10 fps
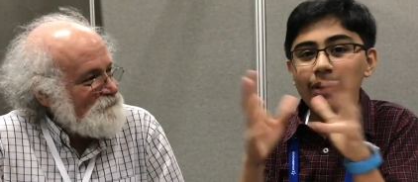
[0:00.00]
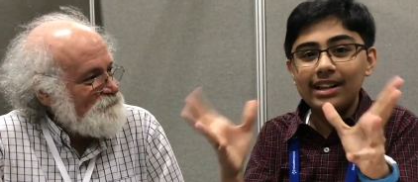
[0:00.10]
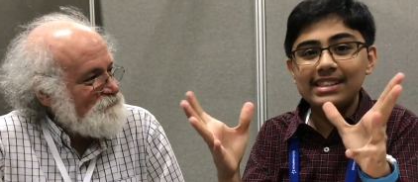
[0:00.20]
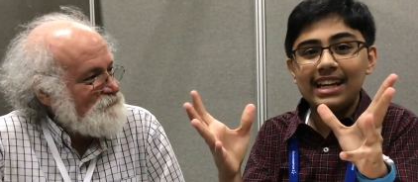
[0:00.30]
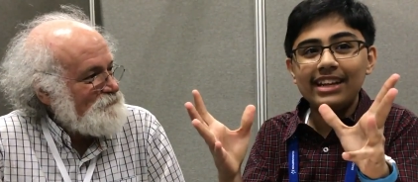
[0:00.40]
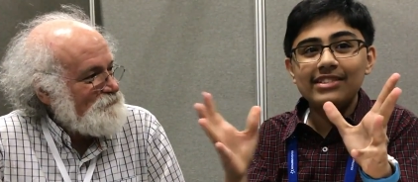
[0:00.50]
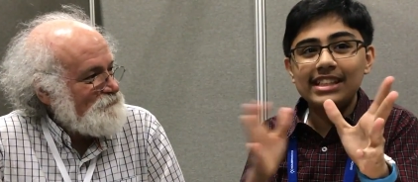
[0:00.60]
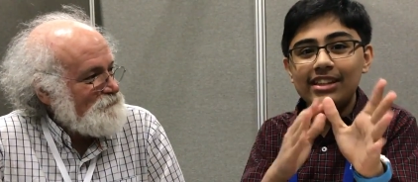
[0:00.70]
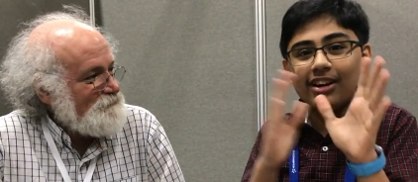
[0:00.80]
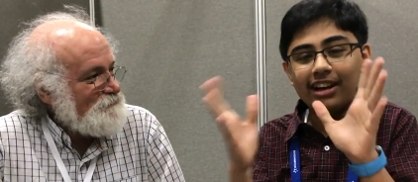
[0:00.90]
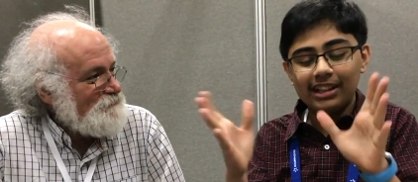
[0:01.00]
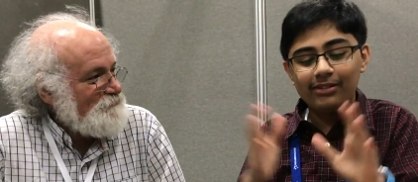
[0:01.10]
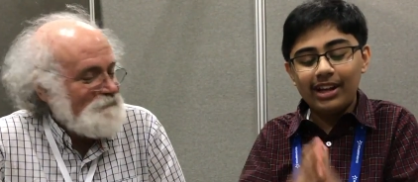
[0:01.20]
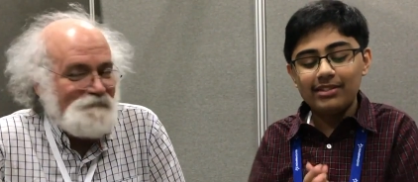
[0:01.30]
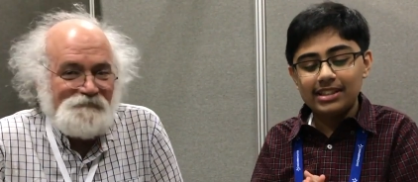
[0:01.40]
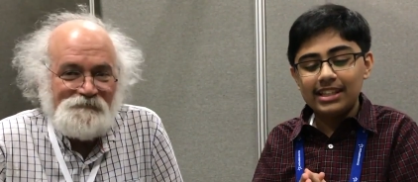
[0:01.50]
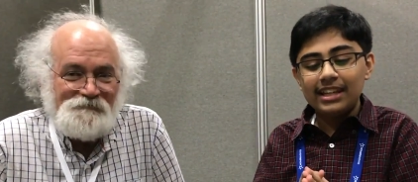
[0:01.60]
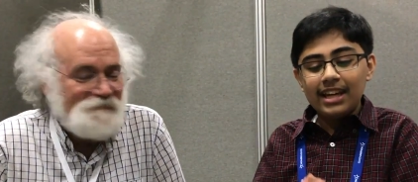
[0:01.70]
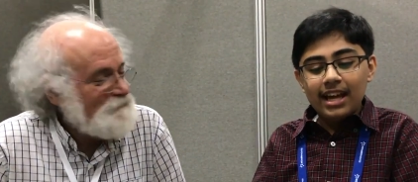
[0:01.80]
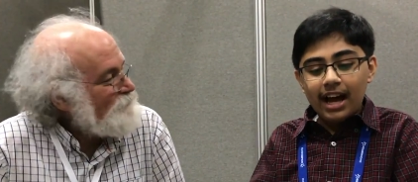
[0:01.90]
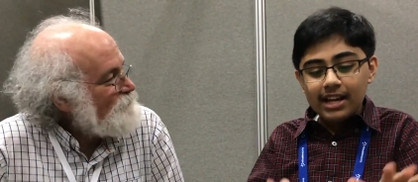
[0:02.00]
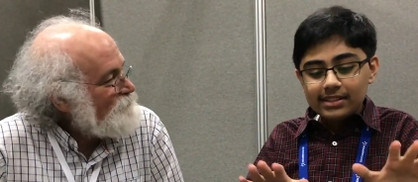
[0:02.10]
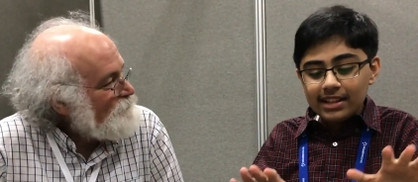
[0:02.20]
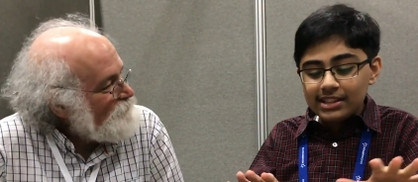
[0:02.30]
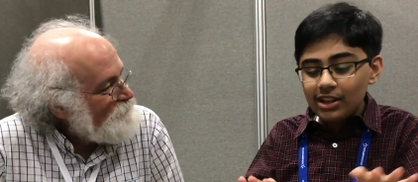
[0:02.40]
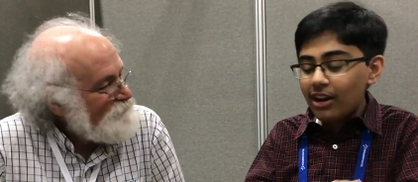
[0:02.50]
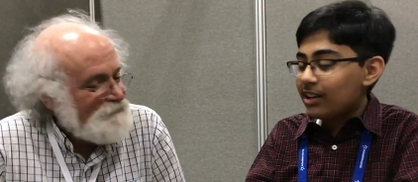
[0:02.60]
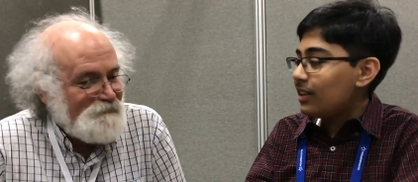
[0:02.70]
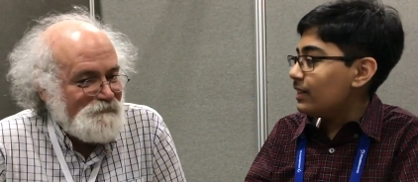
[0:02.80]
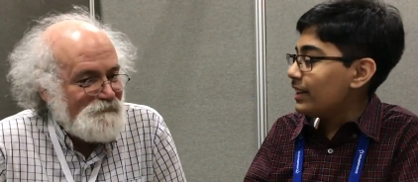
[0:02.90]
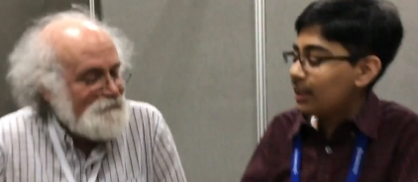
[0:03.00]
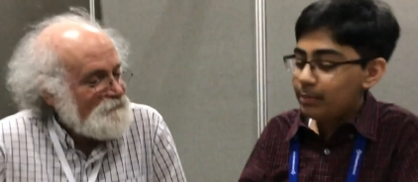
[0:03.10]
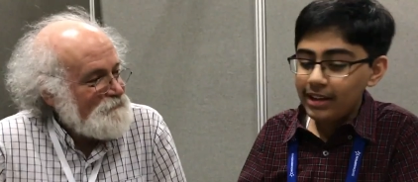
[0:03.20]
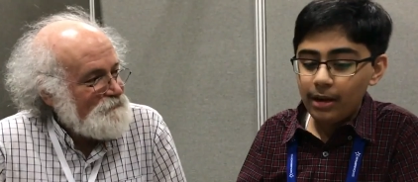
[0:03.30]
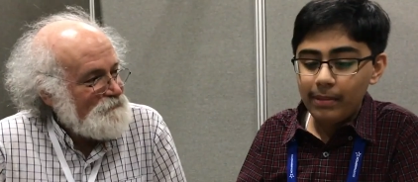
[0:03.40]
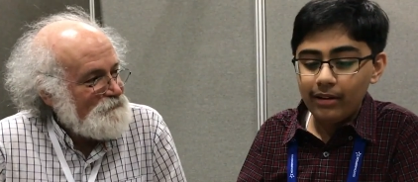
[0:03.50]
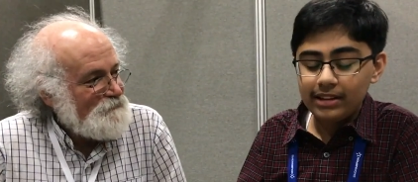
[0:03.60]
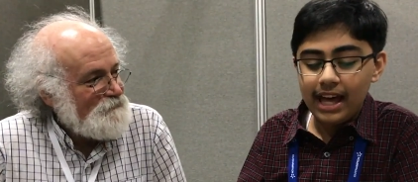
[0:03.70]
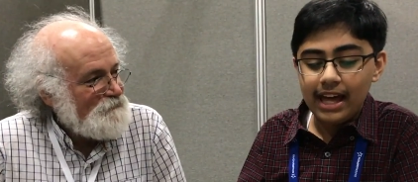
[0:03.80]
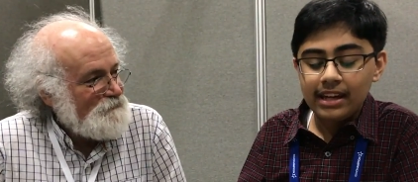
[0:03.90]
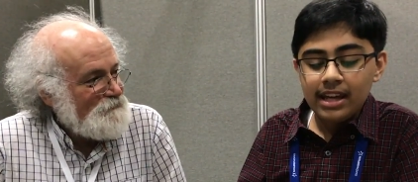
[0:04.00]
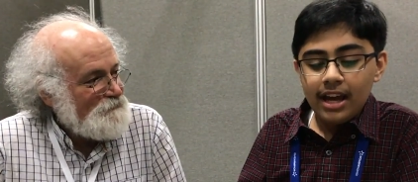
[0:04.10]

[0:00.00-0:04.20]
Speaker 1: Watson IoT, cognitive IoT. So let's talk a little bit about that.